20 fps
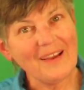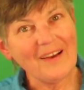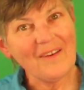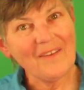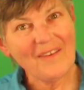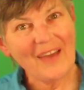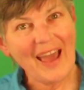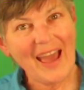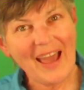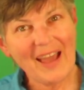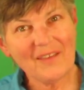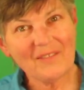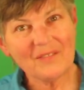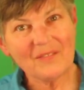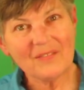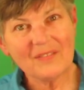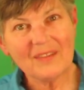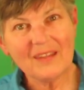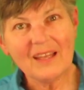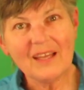Okay?
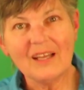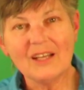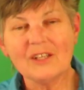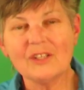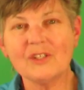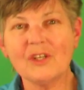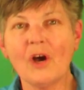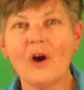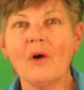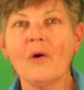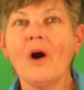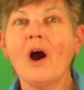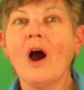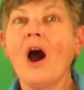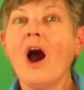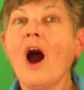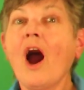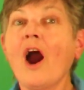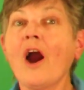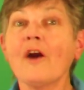So
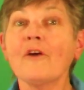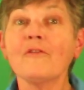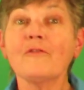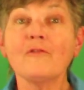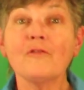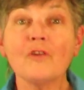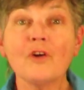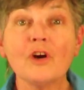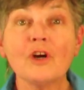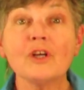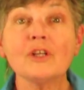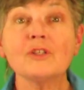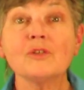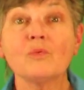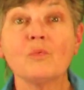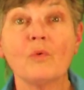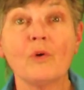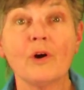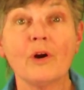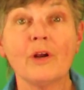our
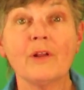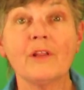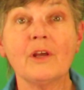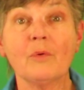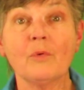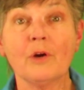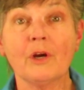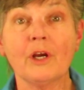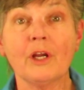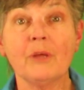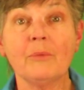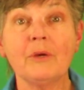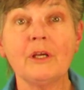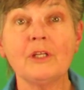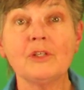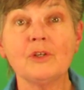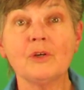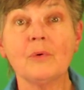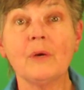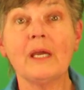first word that we're going to be
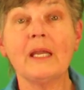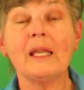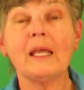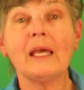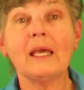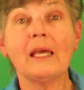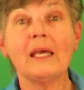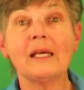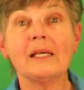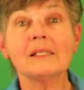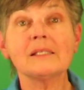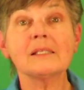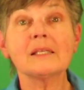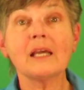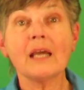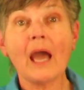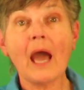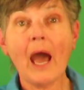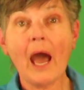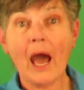doing is
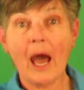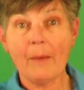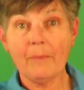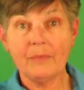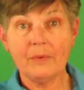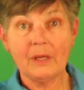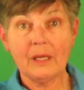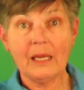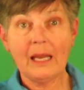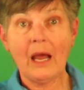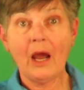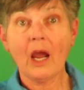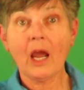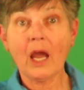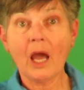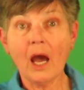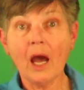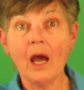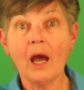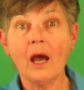cup. Now,
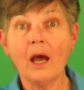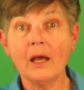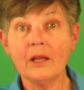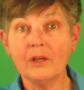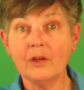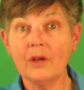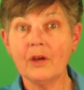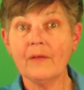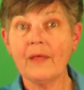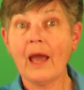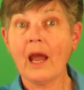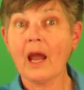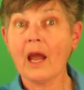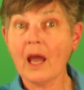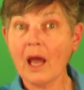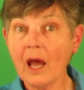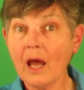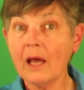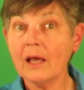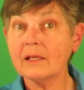k, do you hear that
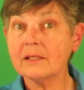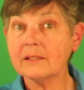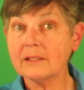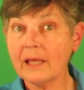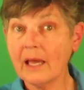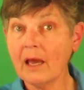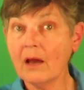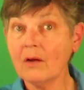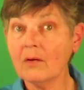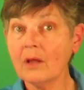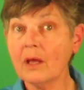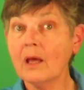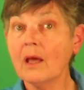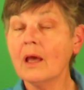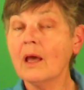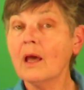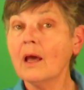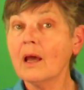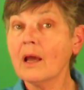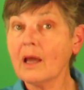k sound?
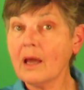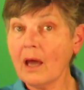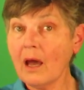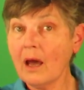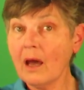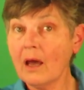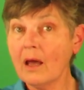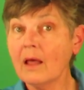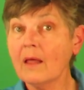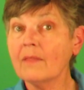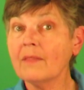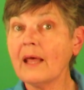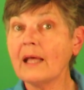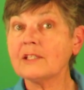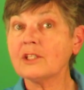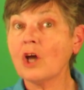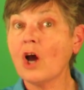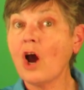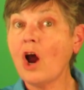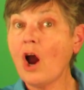K,
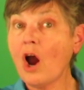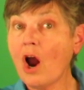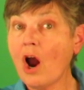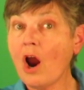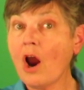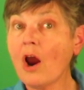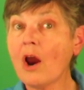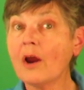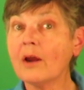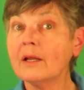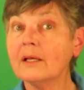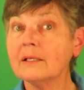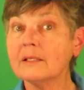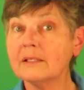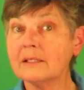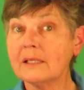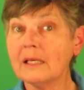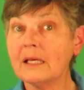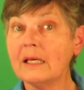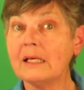that's a hard
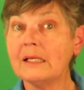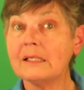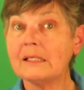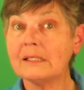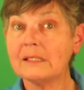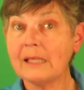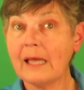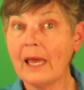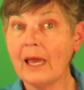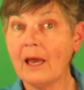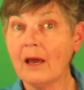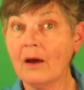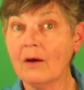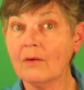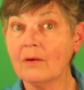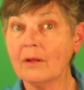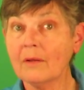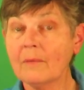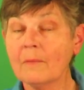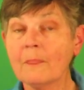C
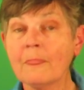sound.